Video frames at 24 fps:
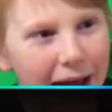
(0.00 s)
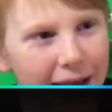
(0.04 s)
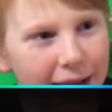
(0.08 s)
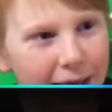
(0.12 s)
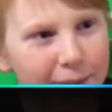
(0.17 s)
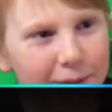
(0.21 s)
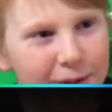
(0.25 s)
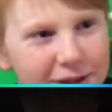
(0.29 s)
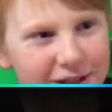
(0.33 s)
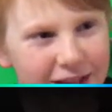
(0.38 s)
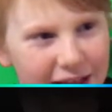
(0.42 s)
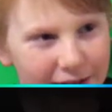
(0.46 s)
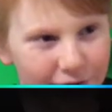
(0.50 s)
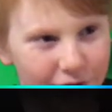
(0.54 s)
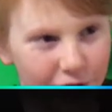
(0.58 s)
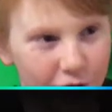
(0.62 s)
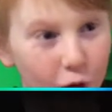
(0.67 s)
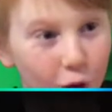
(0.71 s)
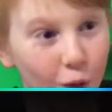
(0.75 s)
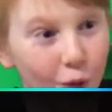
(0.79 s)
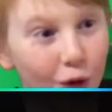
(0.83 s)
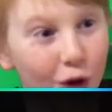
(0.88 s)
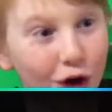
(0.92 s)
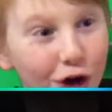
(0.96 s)
name is Taven.
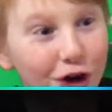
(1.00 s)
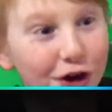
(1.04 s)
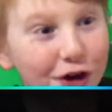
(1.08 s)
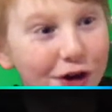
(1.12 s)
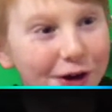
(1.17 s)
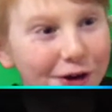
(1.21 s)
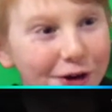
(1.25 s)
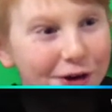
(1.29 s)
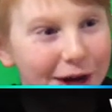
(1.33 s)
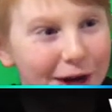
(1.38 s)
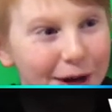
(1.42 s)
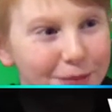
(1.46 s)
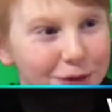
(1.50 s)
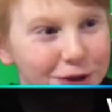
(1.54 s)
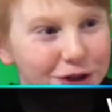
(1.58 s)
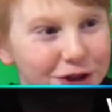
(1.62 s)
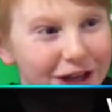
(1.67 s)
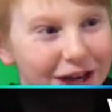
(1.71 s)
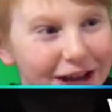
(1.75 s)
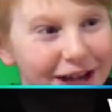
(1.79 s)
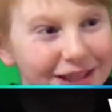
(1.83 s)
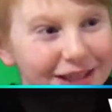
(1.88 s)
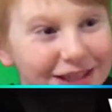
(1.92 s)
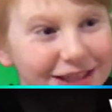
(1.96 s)
Working on your camera
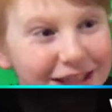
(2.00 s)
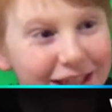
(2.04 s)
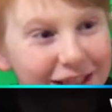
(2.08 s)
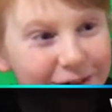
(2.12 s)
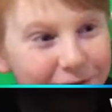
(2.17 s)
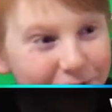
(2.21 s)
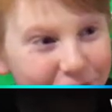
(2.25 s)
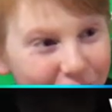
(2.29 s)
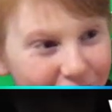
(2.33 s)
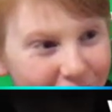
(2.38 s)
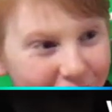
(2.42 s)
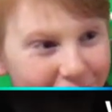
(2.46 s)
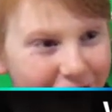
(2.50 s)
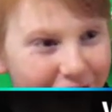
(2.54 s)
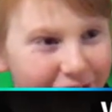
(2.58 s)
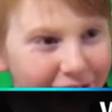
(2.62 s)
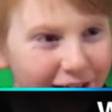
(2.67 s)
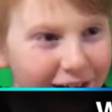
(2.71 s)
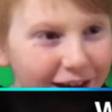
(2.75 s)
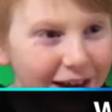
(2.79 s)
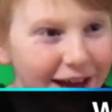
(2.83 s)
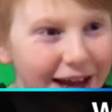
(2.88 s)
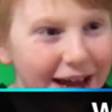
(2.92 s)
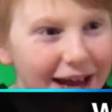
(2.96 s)
today is Kiefer.
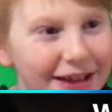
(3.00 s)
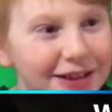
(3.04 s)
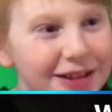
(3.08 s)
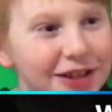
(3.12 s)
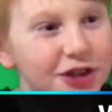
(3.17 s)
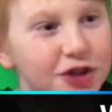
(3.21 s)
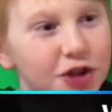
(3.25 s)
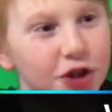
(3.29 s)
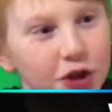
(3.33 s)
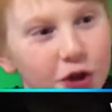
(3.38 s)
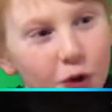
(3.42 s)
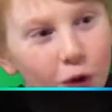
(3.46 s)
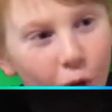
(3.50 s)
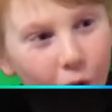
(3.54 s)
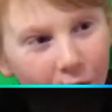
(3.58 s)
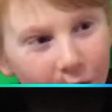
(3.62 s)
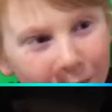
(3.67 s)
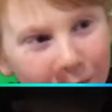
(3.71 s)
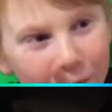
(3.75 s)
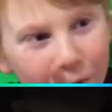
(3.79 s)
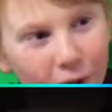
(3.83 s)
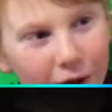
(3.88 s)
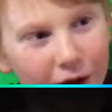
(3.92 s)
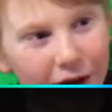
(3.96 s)
Hi. And these are your
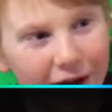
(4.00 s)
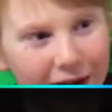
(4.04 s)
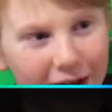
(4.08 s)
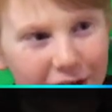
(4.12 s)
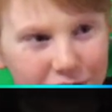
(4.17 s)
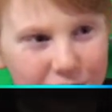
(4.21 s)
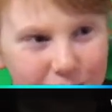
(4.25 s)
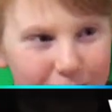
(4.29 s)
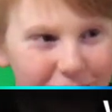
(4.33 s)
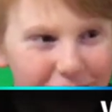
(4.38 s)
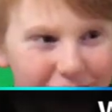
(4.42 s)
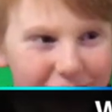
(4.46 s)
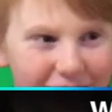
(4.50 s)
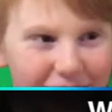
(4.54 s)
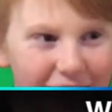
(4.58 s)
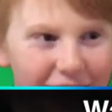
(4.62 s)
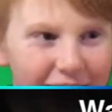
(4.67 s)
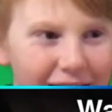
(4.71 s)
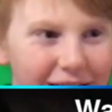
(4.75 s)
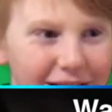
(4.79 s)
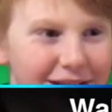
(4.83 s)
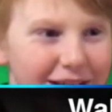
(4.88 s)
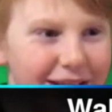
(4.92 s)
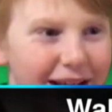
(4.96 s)
morning announcements.
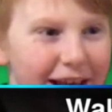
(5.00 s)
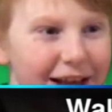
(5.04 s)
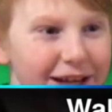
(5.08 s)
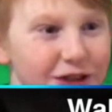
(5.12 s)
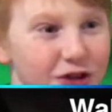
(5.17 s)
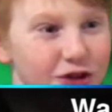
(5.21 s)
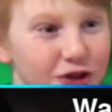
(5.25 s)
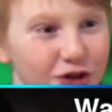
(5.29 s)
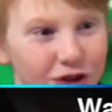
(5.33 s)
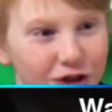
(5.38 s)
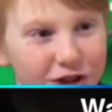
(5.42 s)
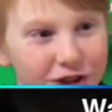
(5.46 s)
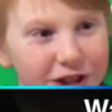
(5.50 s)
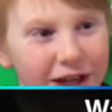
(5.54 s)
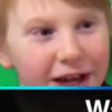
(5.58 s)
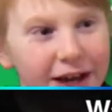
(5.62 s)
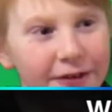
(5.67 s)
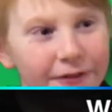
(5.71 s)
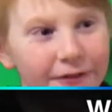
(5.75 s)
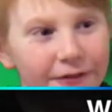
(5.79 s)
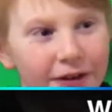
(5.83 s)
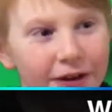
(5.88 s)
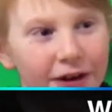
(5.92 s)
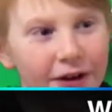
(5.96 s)
Today is Thursday,
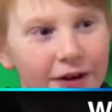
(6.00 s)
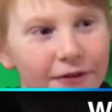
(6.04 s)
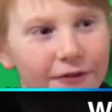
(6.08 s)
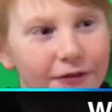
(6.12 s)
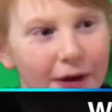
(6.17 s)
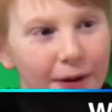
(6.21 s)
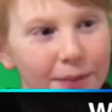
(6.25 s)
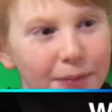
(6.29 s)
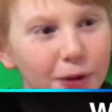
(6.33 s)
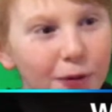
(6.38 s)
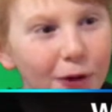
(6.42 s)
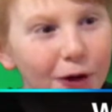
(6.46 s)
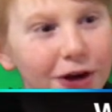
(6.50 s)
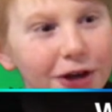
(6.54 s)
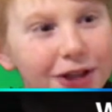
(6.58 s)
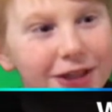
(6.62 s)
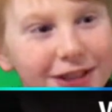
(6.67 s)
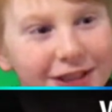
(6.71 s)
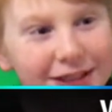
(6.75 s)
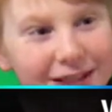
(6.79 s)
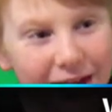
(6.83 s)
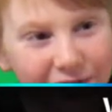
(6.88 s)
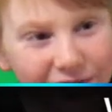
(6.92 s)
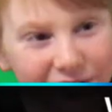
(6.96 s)
February
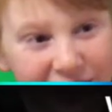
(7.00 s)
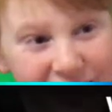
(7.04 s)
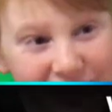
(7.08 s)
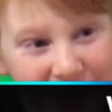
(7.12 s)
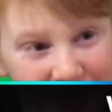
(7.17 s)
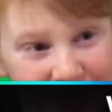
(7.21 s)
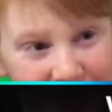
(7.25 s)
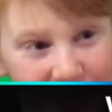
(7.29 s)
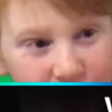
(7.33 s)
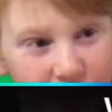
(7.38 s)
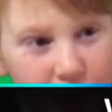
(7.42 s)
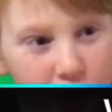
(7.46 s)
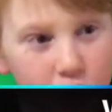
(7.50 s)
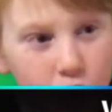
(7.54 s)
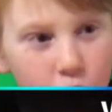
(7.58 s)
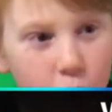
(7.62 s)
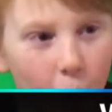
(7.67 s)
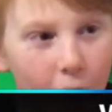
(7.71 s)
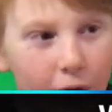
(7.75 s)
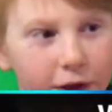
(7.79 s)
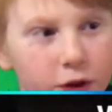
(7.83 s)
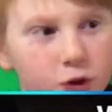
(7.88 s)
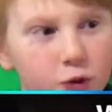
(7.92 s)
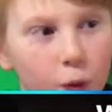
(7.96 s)
17th,
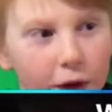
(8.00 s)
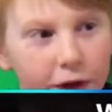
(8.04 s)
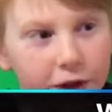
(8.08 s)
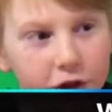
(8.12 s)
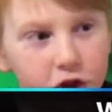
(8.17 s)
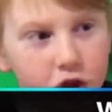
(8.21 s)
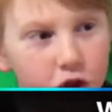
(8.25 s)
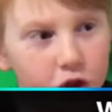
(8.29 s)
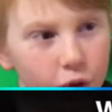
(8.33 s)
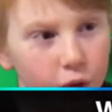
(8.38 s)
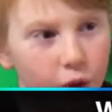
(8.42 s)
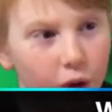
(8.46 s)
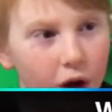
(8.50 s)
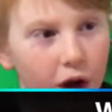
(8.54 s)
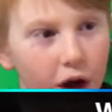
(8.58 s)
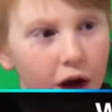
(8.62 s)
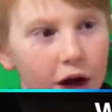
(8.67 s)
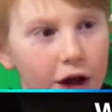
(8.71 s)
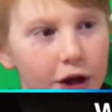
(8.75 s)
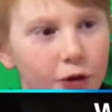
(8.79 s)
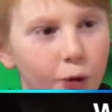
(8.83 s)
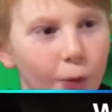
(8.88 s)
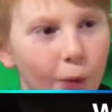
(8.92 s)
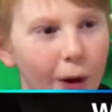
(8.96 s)
2022.
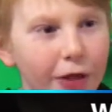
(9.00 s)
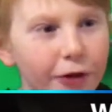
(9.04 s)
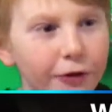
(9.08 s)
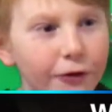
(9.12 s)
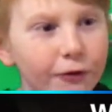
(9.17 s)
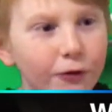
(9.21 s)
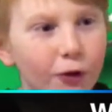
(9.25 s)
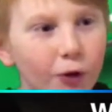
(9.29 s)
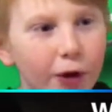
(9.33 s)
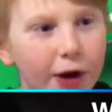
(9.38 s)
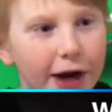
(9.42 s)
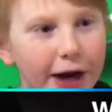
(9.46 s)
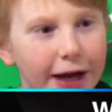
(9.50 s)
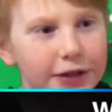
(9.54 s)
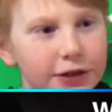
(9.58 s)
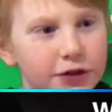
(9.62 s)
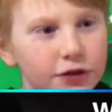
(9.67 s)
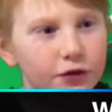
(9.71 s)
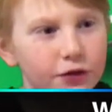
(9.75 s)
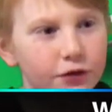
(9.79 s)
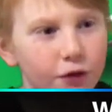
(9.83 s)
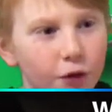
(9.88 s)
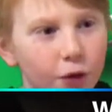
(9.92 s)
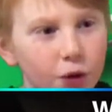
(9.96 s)
The weather forecast
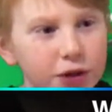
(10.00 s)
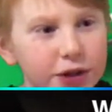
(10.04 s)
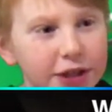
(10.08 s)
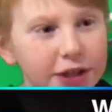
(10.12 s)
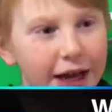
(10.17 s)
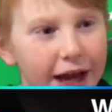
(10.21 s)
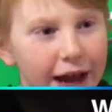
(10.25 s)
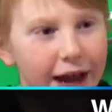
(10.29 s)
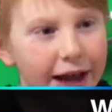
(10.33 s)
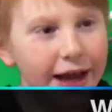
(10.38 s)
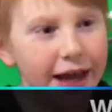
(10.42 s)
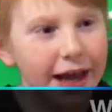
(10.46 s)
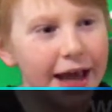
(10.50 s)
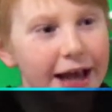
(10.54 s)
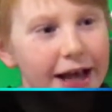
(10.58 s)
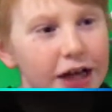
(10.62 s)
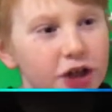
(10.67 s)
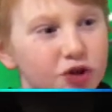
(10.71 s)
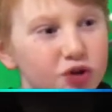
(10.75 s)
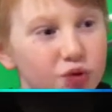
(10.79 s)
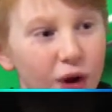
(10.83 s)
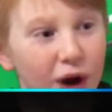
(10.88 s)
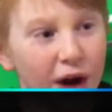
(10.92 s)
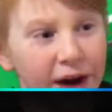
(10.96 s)
for today
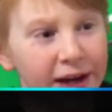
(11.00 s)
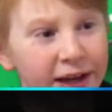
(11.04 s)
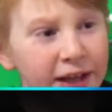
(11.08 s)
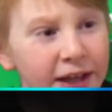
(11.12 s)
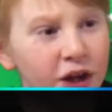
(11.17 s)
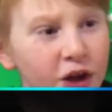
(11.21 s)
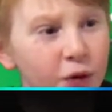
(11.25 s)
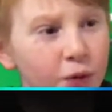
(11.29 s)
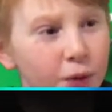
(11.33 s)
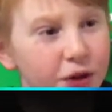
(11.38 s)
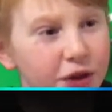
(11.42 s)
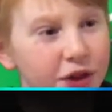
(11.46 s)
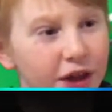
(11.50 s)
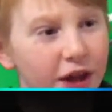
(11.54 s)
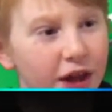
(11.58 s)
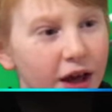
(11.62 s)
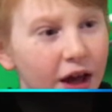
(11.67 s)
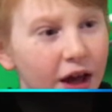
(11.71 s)
is rainy with